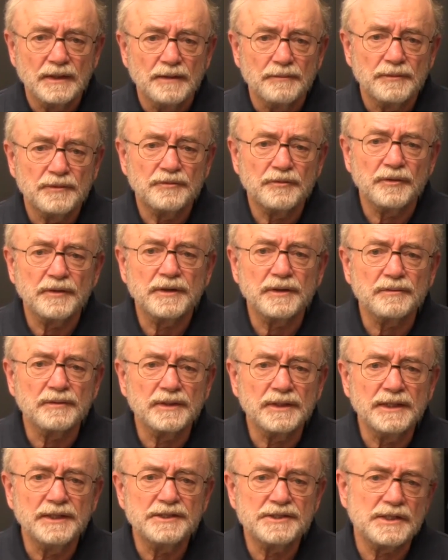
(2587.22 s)
Before their
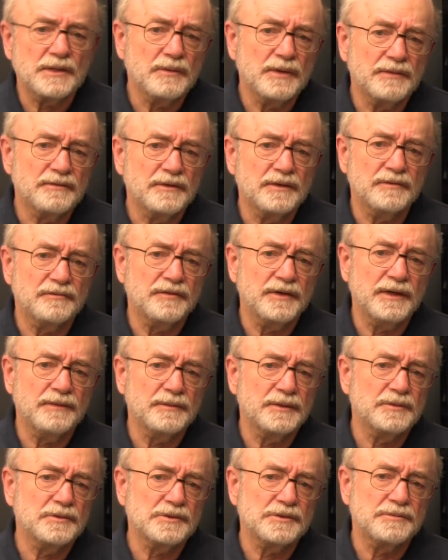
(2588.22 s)
release, however, the
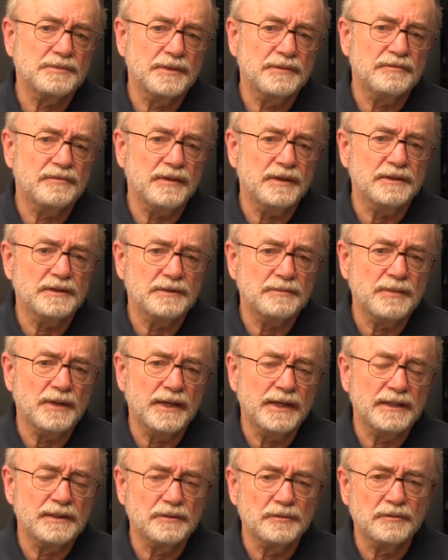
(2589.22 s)
family was befriended
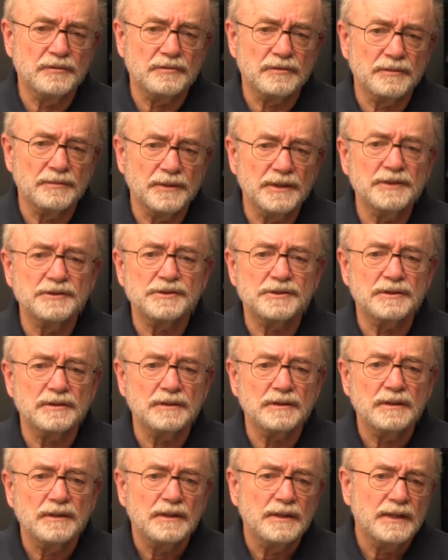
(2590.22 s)
by a Lutheran
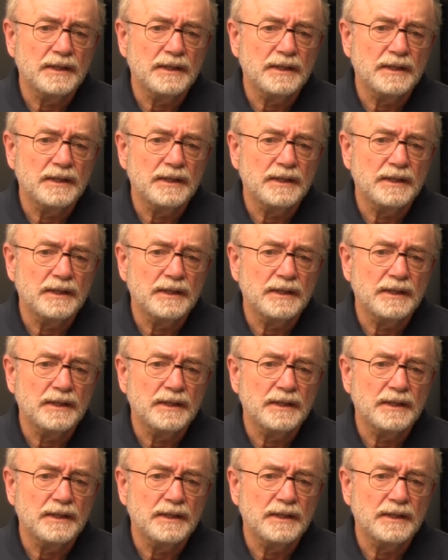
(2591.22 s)
minister,